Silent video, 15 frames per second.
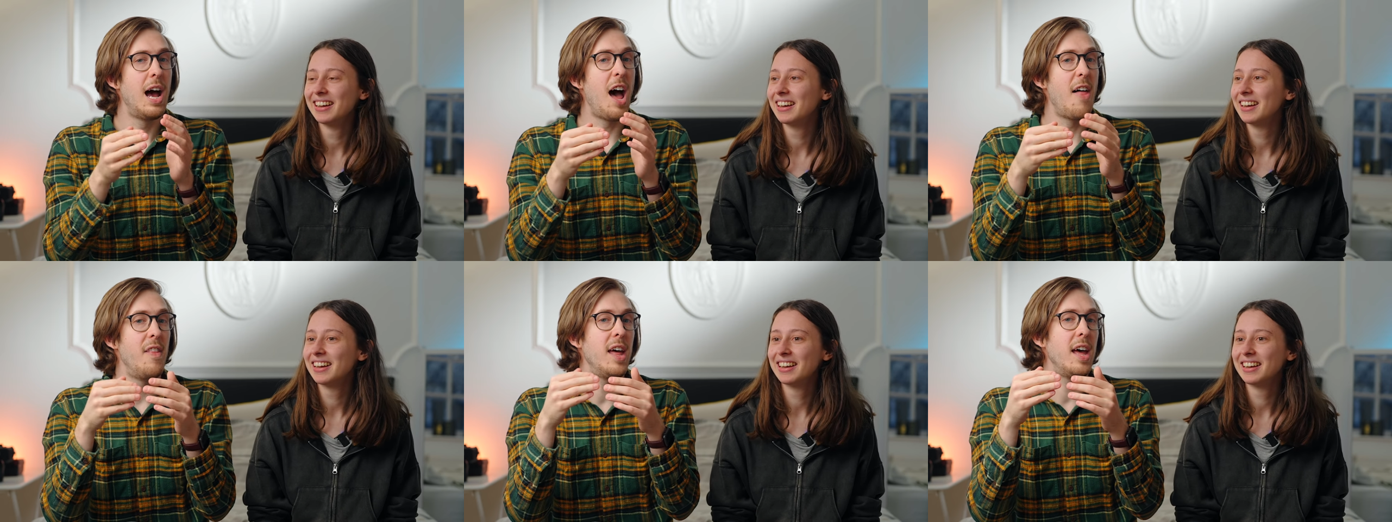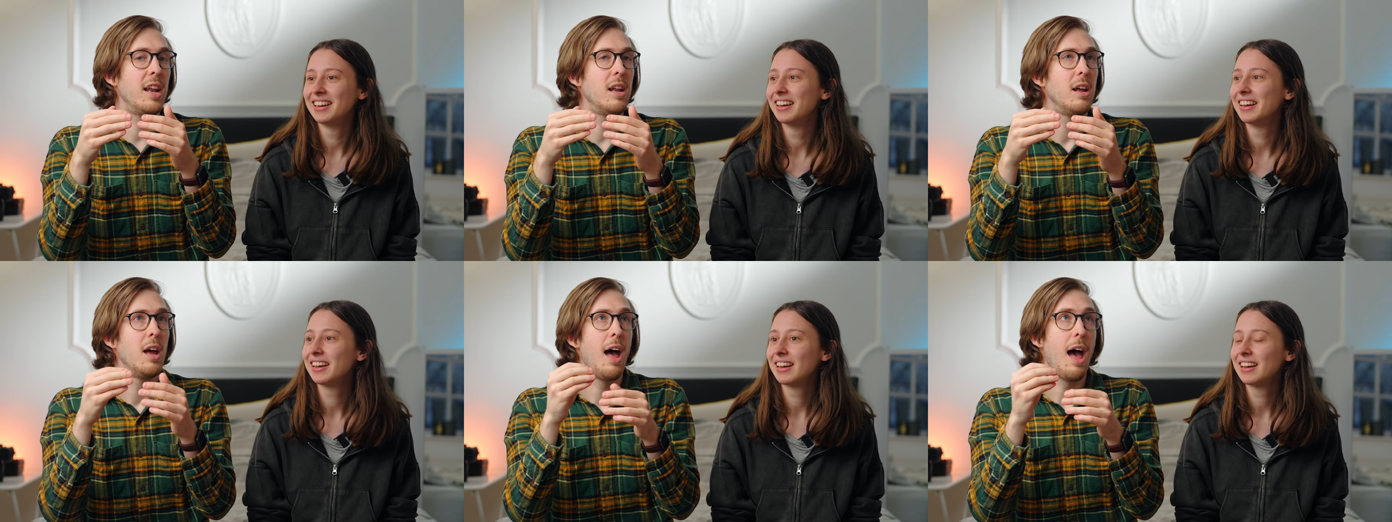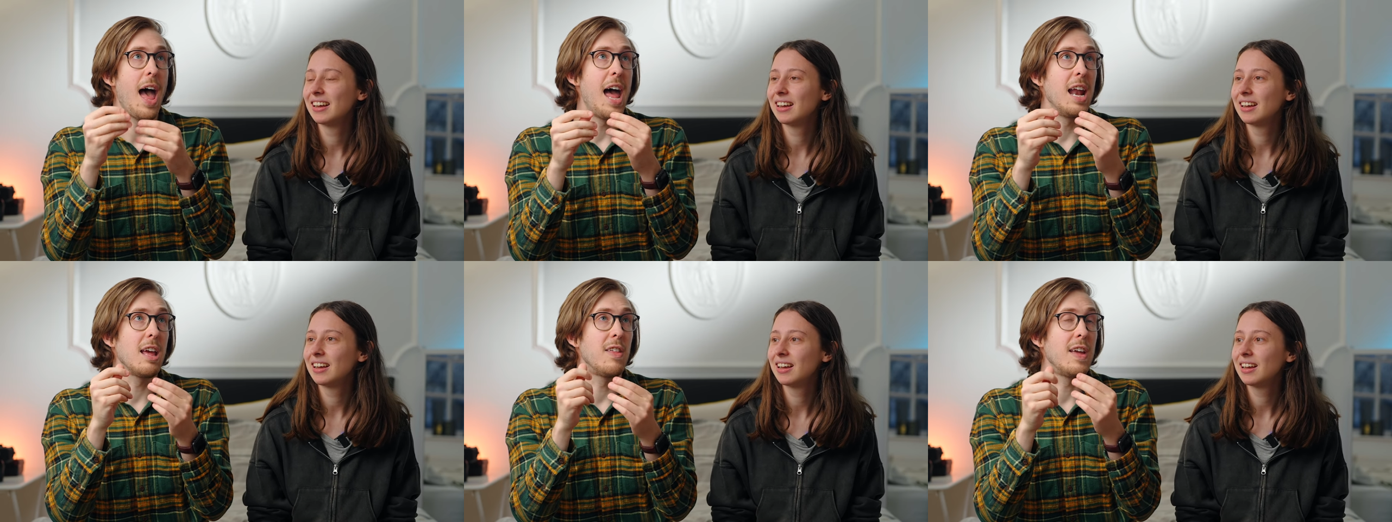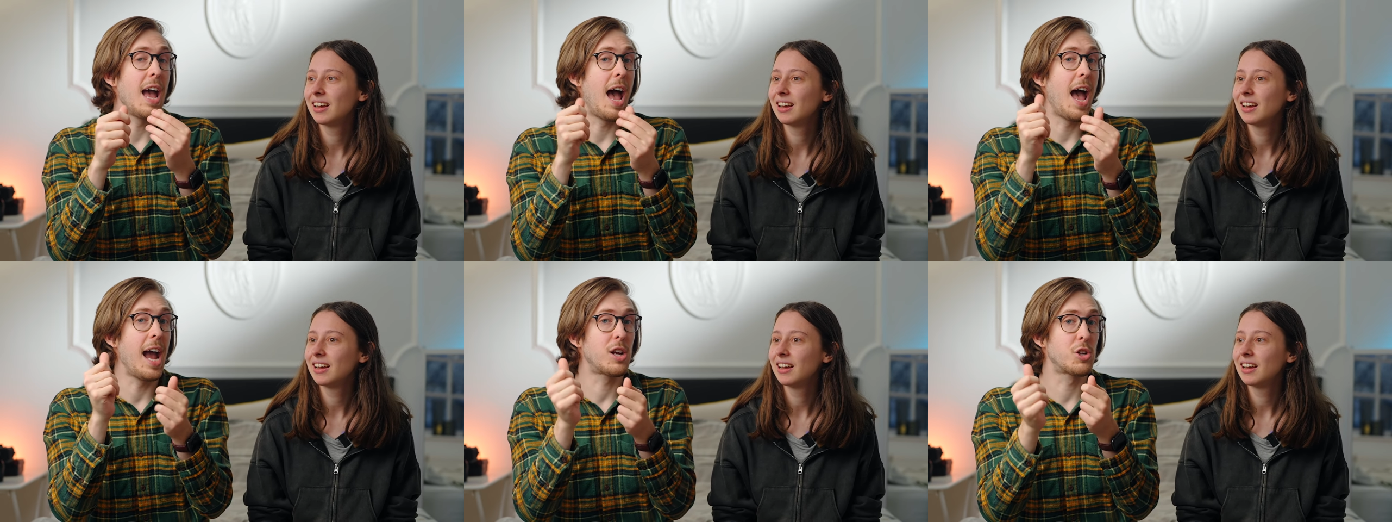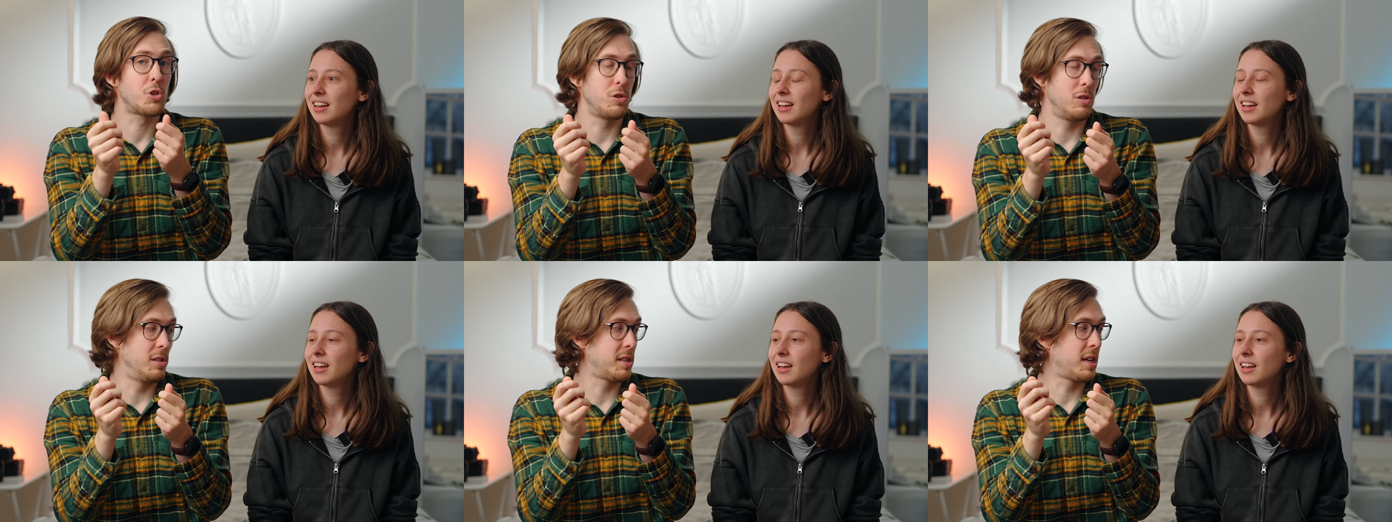Speaker 1: and then any of the
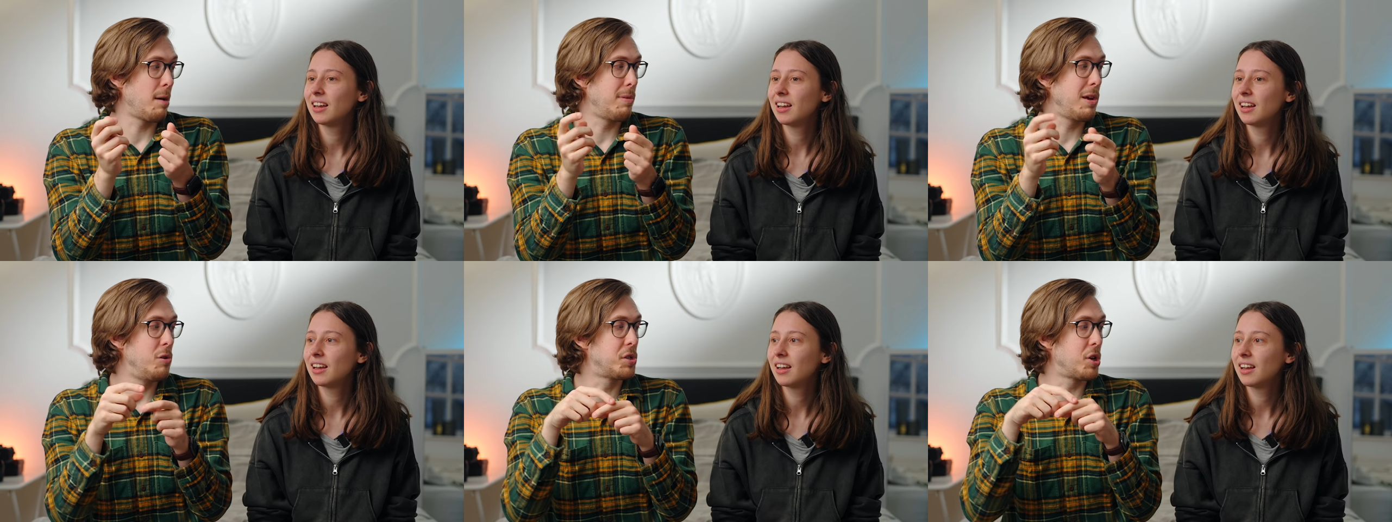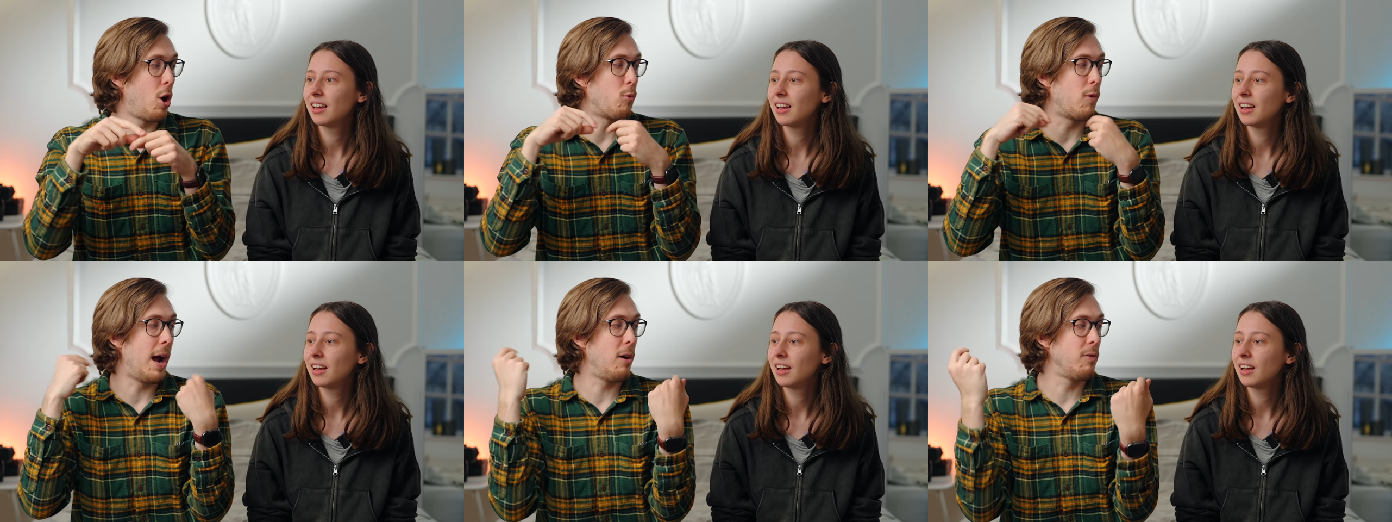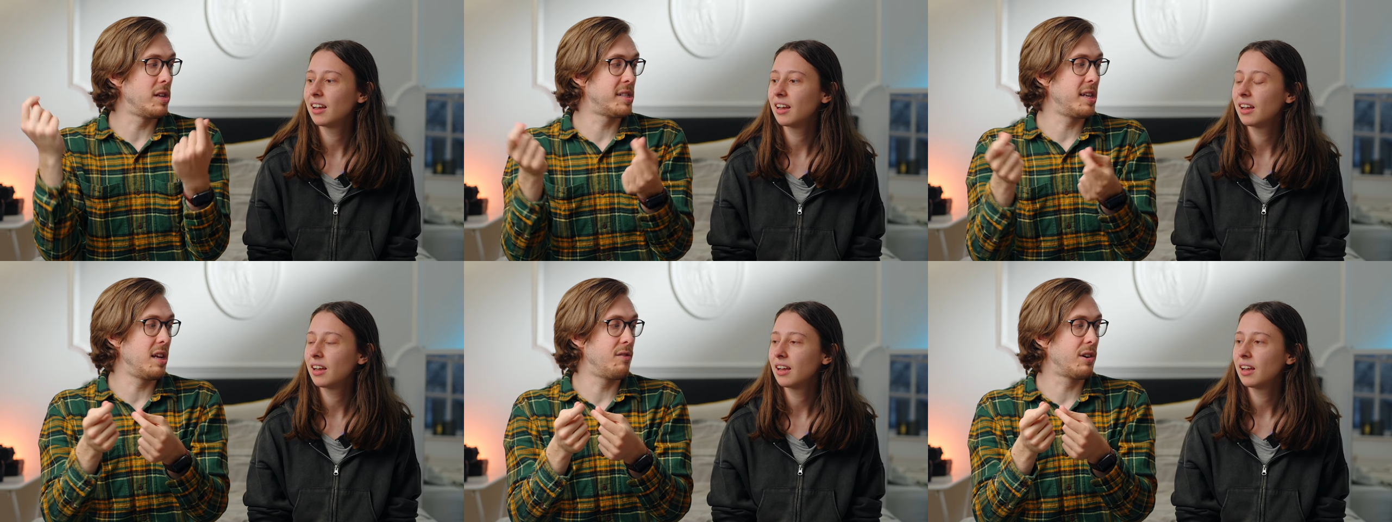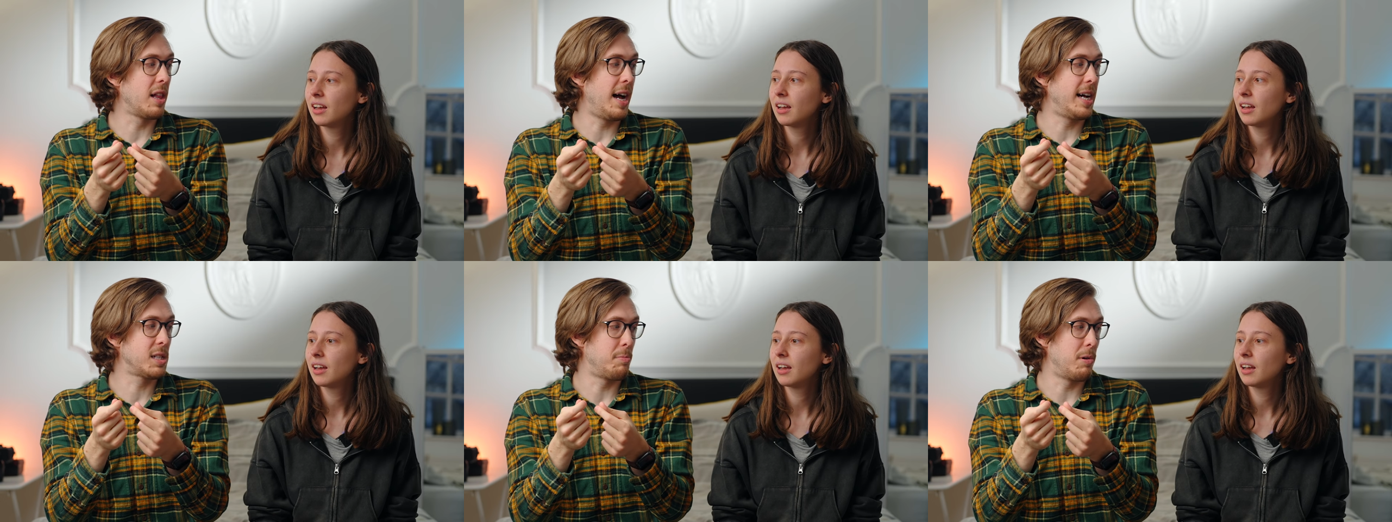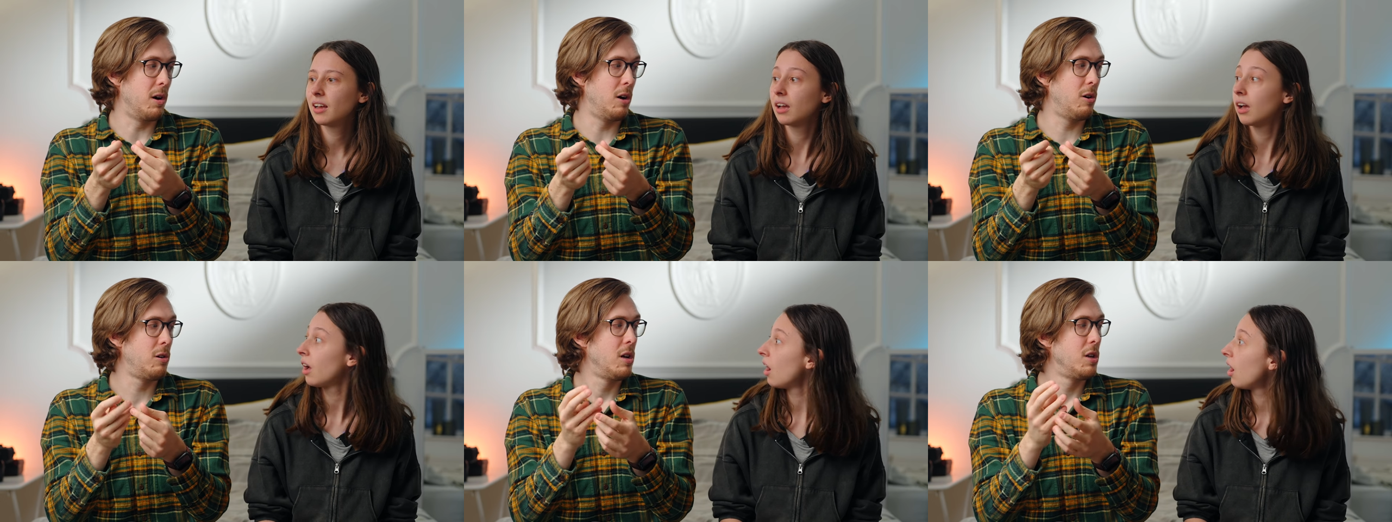extras can be used around the city of
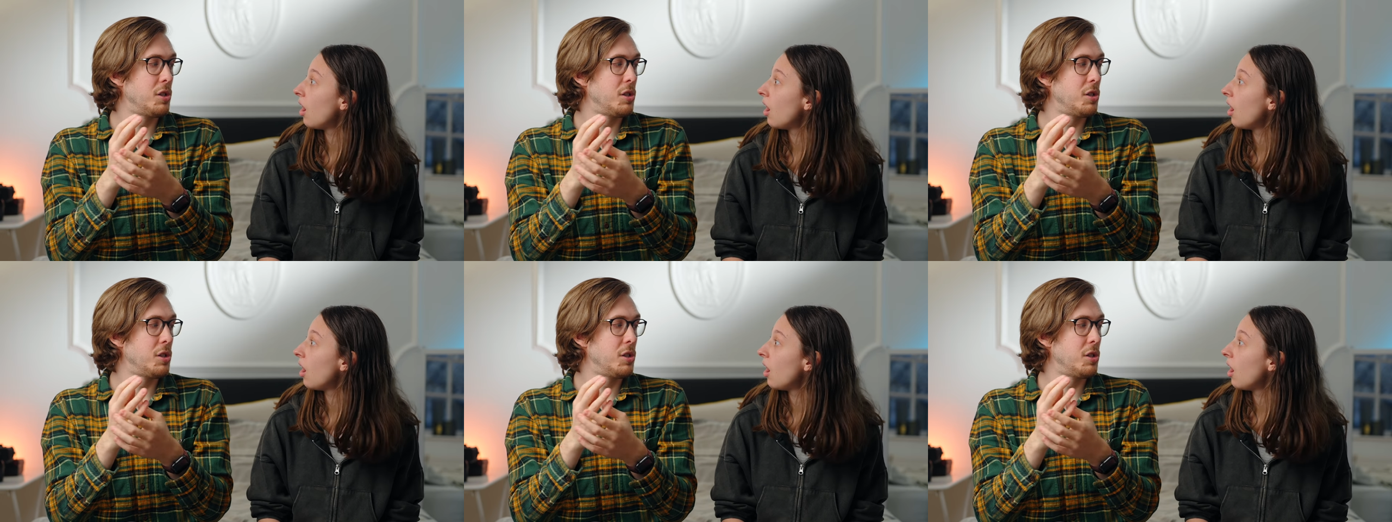Glassboro.